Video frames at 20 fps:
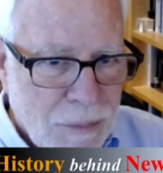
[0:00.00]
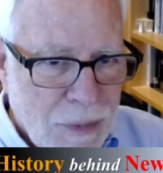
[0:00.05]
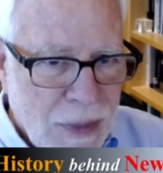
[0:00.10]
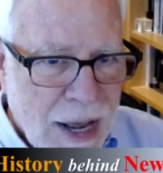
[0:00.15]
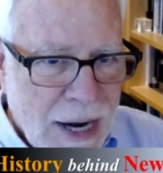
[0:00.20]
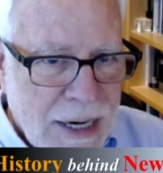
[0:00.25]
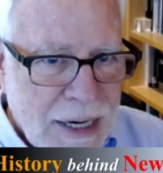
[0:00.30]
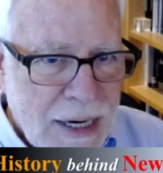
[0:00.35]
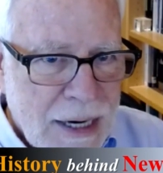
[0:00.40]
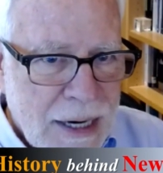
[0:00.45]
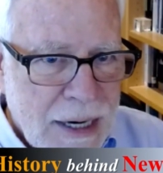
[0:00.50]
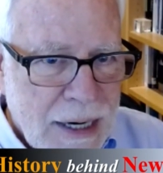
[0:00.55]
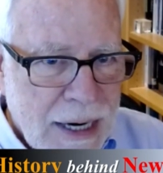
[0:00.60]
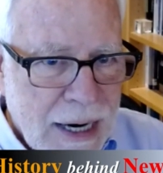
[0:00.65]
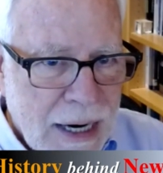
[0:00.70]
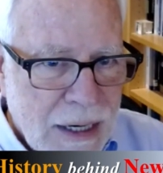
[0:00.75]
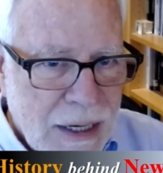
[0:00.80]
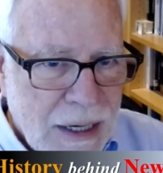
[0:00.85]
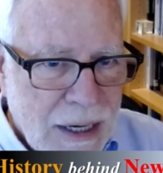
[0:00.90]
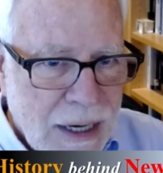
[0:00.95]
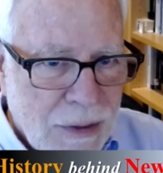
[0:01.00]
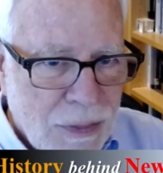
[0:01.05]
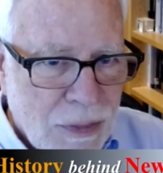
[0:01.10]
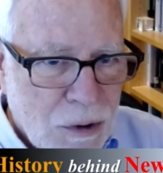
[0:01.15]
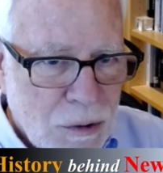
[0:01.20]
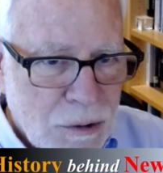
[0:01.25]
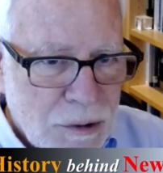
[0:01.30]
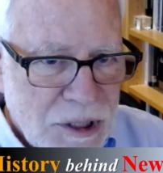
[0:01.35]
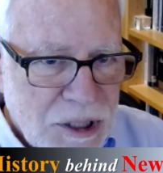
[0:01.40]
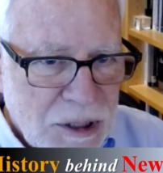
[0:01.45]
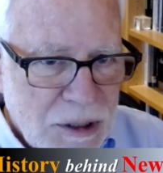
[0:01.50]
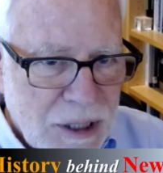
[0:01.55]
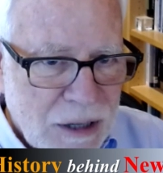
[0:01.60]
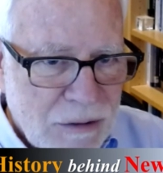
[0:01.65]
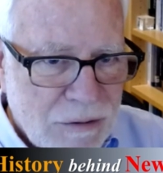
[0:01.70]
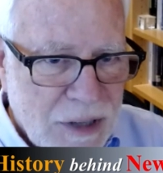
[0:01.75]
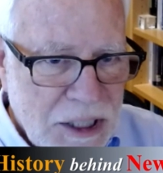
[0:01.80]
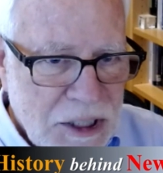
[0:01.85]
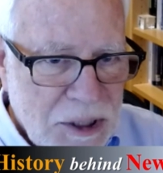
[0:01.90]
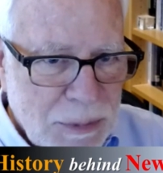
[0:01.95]
that debt and those
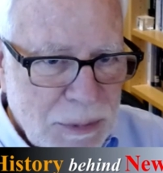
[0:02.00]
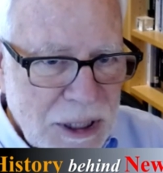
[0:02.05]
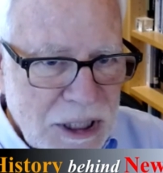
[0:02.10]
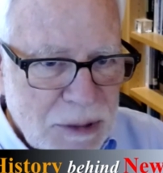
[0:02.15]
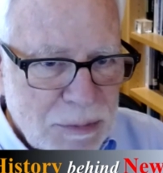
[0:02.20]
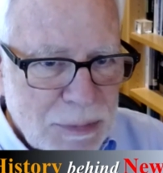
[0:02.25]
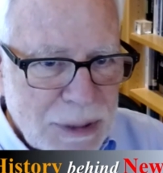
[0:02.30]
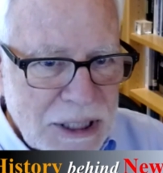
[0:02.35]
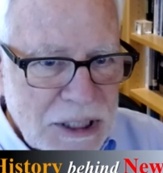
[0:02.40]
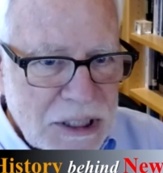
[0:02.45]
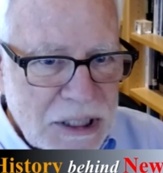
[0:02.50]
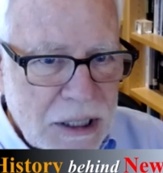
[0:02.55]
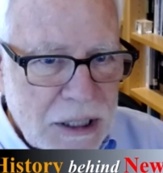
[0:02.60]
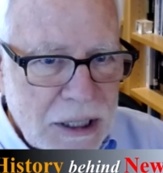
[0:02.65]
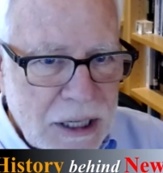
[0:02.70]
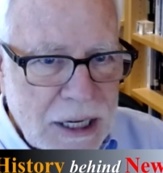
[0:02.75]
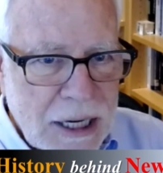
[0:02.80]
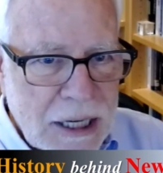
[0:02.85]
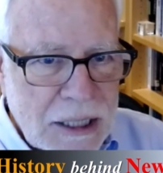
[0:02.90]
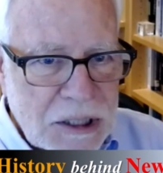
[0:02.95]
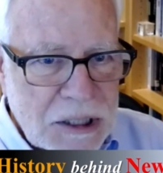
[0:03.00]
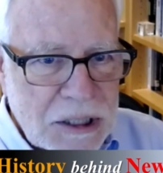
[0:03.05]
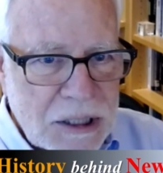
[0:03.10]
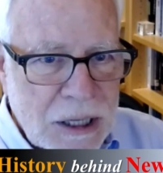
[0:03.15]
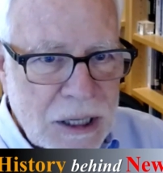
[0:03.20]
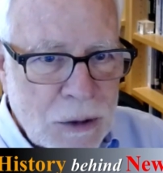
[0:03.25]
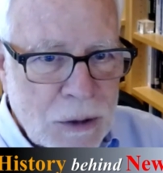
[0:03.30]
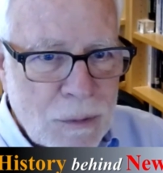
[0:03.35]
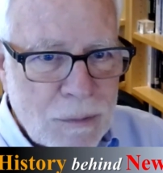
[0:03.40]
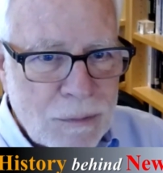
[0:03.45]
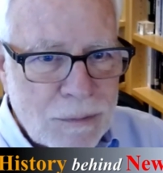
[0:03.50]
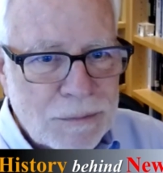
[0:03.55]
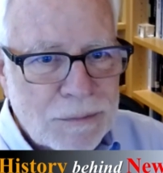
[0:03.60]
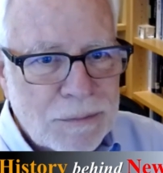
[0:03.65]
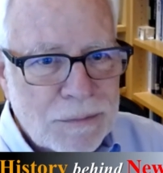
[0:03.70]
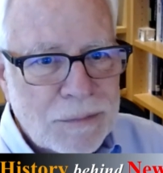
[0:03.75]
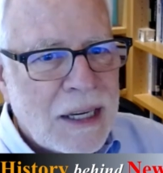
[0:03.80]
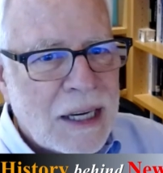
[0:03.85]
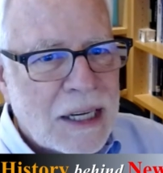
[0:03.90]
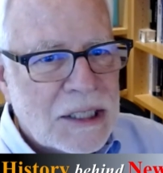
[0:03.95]
investments basically cancel out.
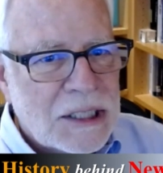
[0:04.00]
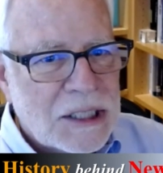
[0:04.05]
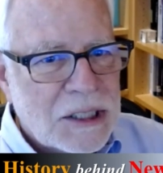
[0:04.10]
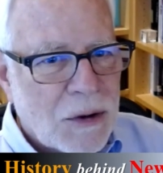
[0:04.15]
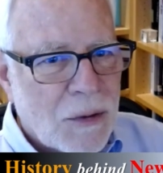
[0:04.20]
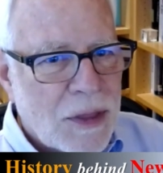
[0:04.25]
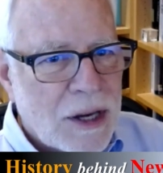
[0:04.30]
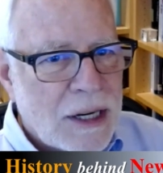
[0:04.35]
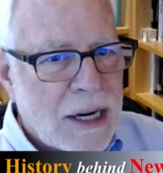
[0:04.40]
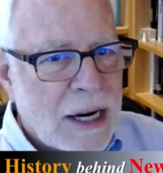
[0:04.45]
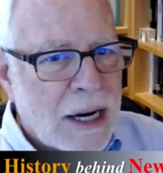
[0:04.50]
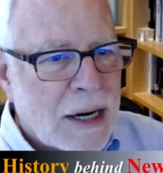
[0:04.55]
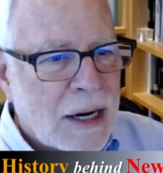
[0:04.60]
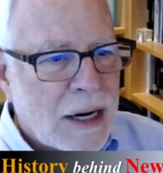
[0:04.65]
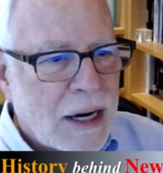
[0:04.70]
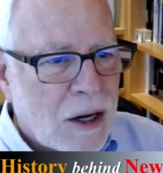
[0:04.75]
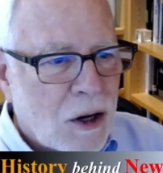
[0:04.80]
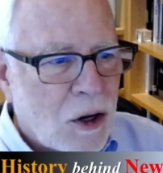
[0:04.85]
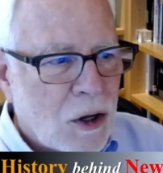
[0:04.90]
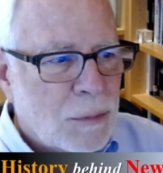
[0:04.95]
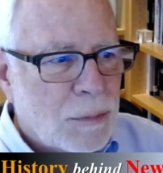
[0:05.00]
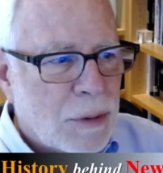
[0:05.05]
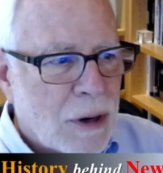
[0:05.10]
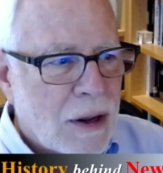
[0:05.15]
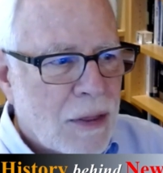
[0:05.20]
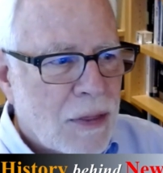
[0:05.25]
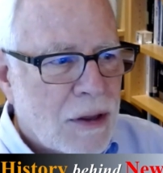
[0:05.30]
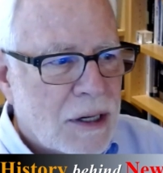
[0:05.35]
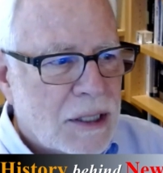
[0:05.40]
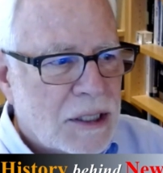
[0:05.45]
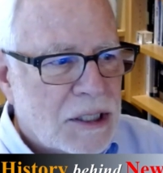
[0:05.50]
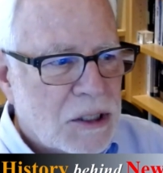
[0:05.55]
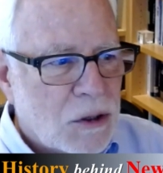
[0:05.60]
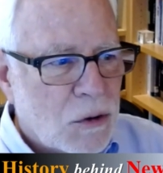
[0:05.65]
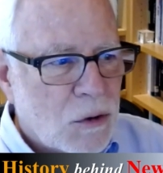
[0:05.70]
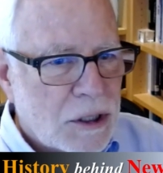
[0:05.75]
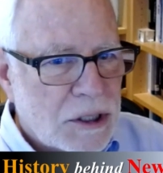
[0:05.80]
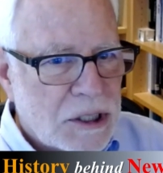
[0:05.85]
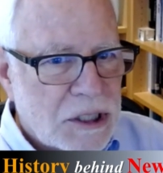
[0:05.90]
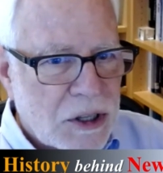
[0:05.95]
Yes. So the debt held by the
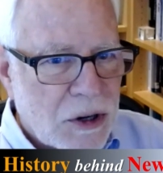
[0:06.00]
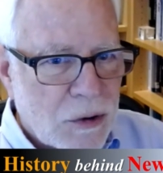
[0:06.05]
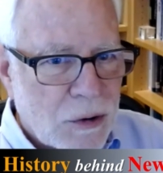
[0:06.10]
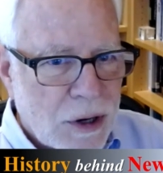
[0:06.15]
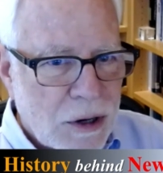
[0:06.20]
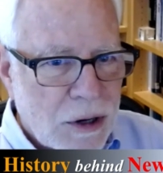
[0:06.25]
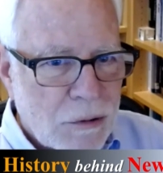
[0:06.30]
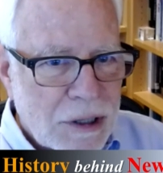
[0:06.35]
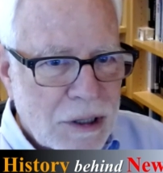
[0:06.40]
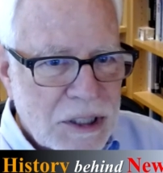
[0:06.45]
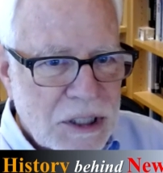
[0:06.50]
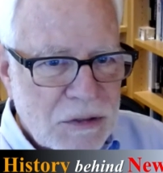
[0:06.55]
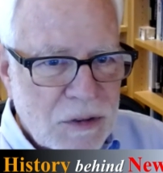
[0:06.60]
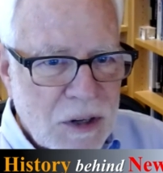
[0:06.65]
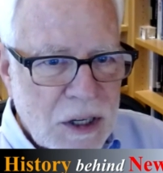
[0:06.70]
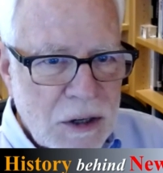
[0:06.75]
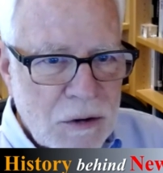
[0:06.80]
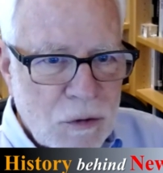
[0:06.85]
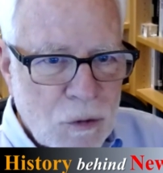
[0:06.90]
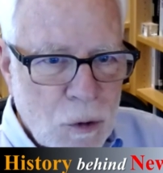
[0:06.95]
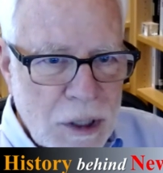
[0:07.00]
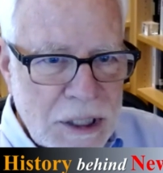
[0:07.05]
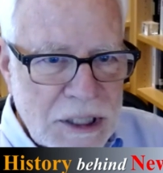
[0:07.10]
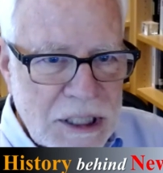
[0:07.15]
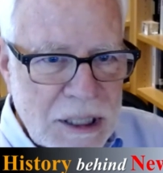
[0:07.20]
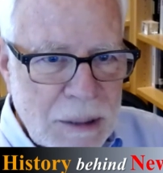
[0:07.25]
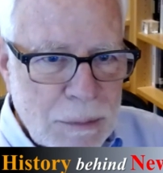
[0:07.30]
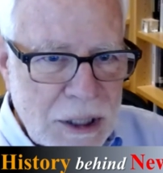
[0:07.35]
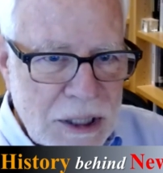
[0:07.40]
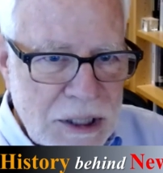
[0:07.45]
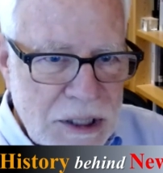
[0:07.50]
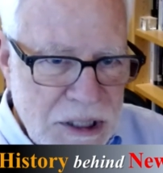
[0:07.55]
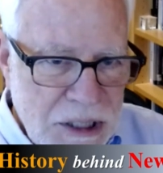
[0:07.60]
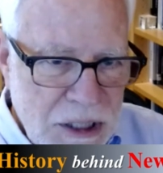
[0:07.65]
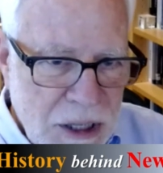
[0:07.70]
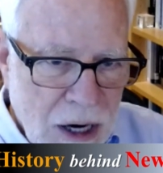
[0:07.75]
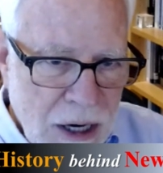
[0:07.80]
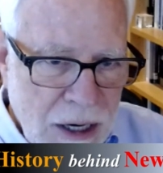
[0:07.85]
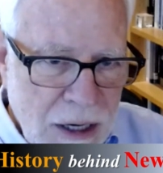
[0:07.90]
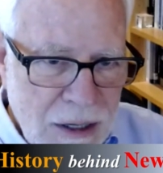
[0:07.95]
Social Security Trust Fund, for example, is
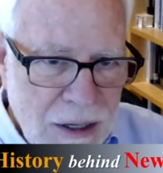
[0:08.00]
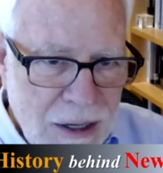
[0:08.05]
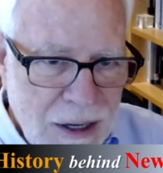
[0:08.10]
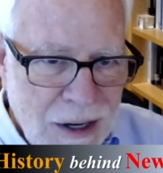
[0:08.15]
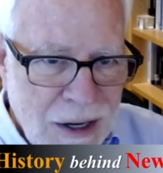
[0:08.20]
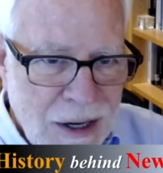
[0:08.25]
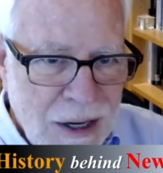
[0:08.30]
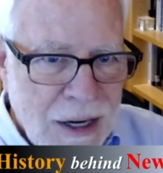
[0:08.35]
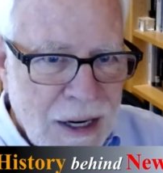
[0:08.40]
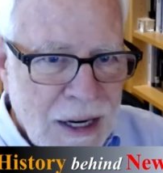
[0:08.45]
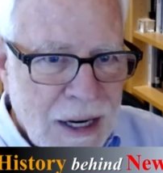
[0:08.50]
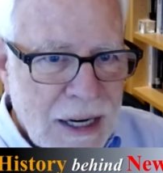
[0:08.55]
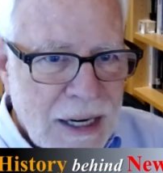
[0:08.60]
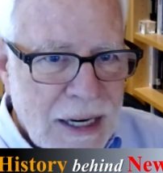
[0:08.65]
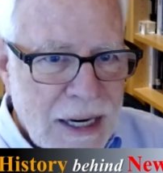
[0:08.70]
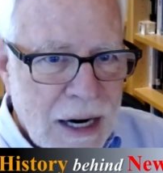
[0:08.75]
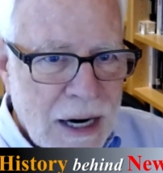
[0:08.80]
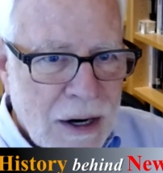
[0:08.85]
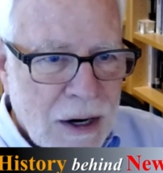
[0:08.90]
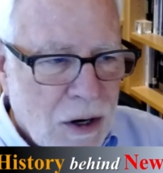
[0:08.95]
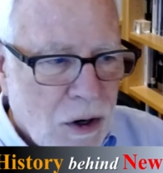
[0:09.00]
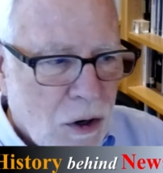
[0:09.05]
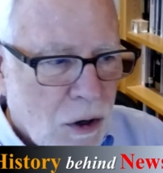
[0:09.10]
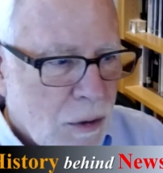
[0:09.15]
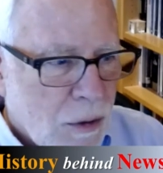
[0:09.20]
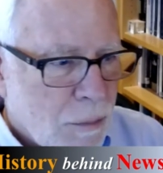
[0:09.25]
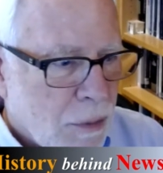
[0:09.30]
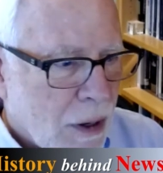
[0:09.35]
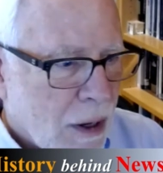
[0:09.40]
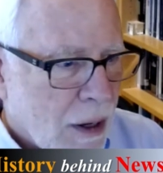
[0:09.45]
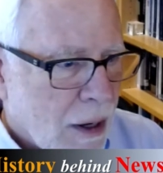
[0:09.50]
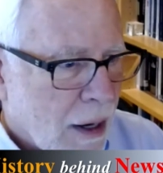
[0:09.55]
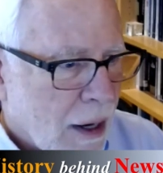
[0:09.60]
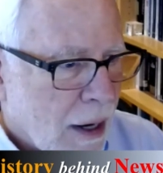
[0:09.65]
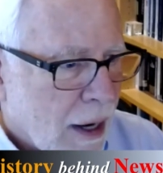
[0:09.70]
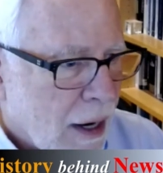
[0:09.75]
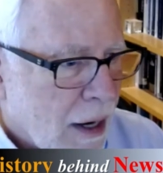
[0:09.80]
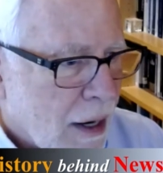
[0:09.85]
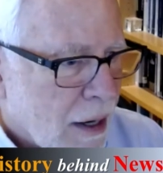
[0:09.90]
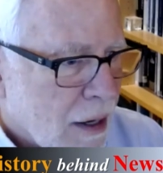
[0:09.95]
not debt held yeah.
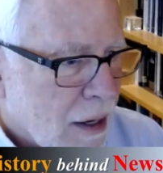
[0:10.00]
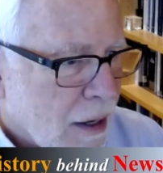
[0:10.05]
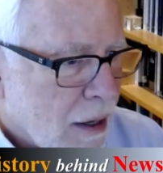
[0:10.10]
by